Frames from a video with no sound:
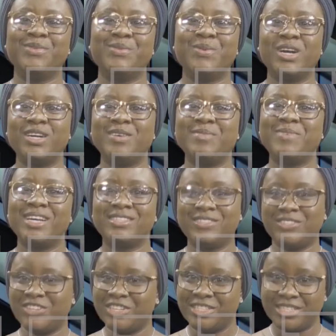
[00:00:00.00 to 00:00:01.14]
Welcome back to
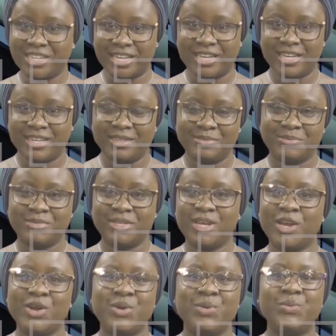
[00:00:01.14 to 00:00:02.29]
Trust Check.
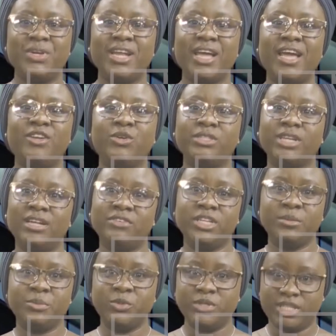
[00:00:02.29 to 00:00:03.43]
Relying on
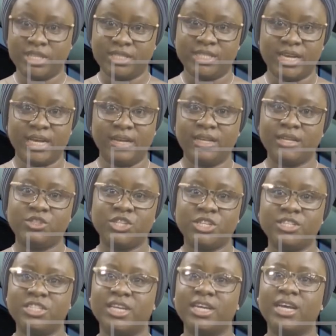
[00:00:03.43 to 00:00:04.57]
available data,
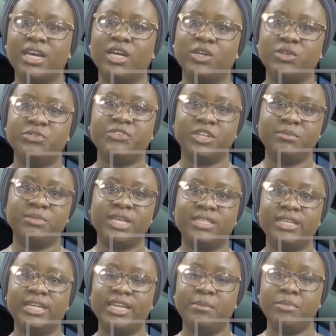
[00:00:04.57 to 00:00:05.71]
Trust Check can confirm that the
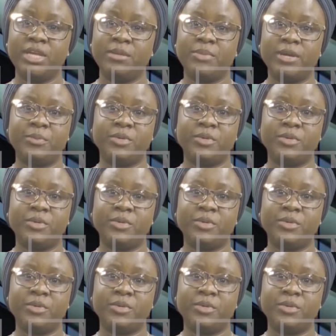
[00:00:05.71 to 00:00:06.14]
claim made by